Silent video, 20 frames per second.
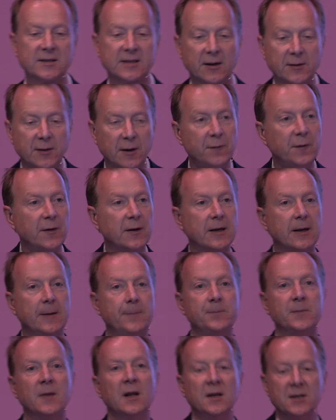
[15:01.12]
South
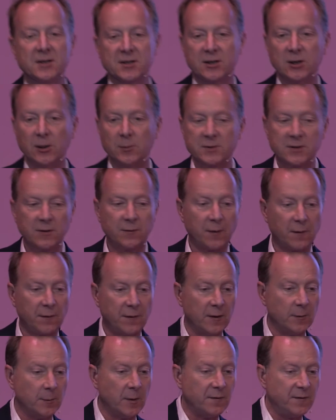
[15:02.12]
African sculptor for
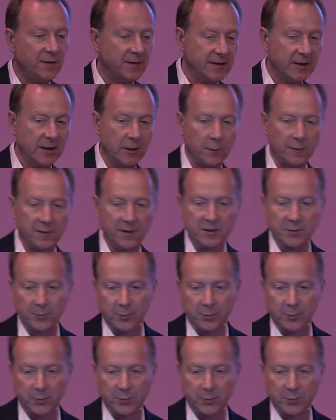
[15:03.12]
film and video with this